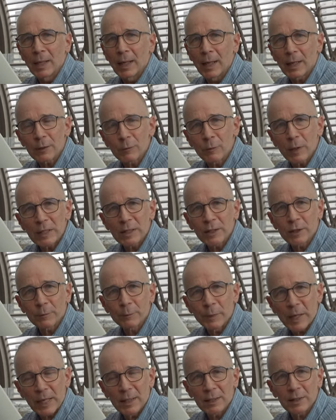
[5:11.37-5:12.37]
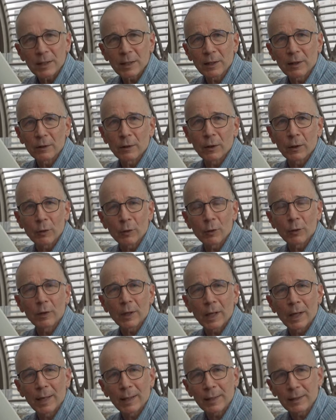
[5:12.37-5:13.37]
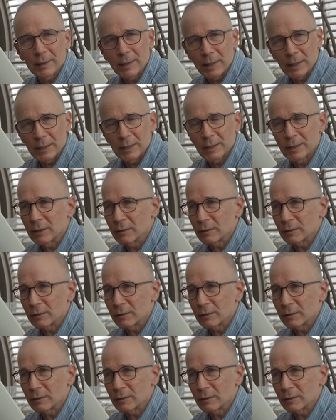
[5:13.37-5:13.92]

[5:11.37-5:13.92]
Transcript: Otherwise, your pans are gonna look like this.